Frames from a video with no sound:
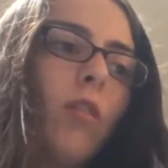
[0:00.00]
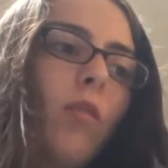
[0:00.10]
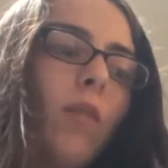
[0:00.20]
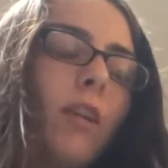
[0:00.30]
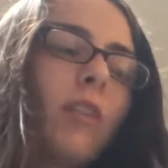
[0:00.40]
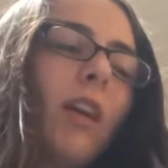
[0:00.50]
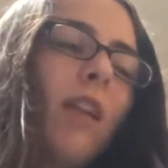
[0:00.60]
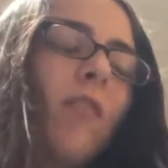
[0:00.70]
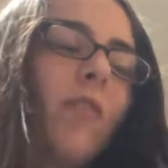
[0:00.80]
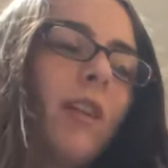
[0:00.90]
Actually, I don't
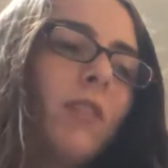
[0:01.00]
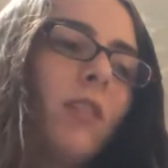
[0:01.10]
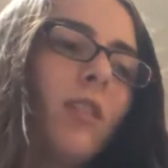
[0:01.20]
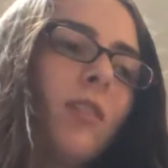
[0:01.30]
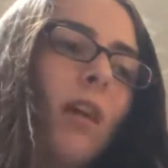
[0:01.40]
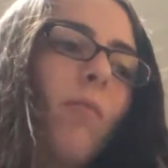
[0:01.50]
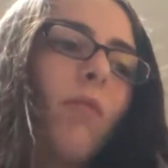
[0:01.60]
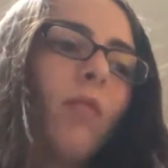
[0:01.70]
know if that's a good example.